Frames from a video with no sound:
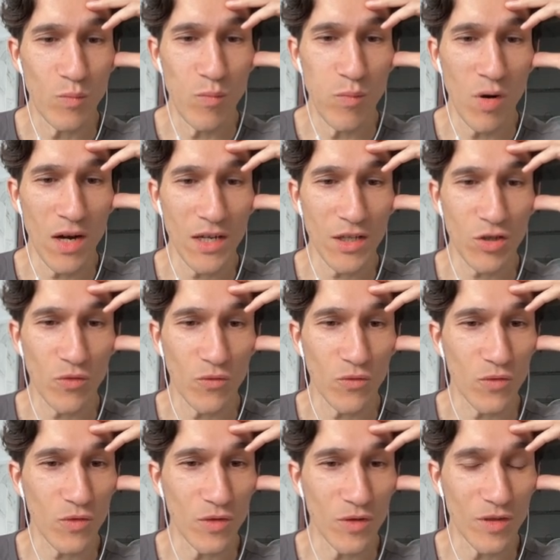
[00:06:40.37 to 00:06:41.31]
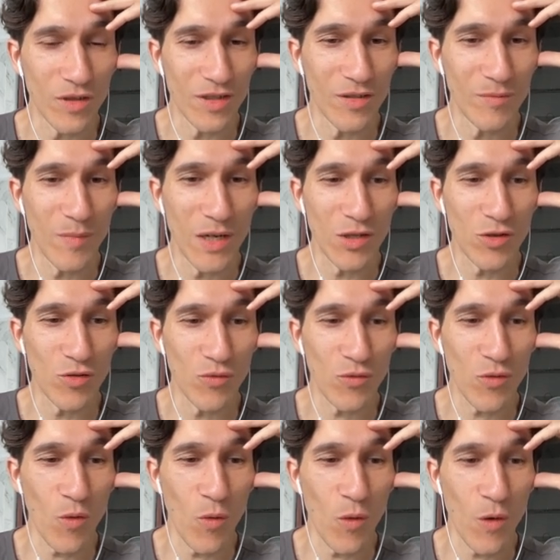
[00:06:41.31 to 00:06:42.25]
bunch of uh, bunch
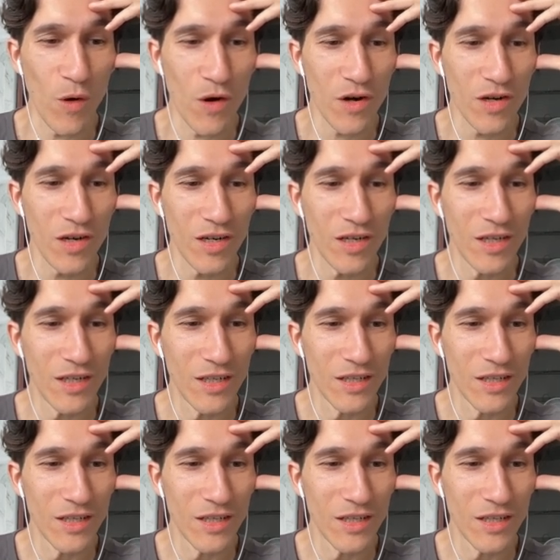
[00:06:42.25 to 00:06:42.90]
of ore.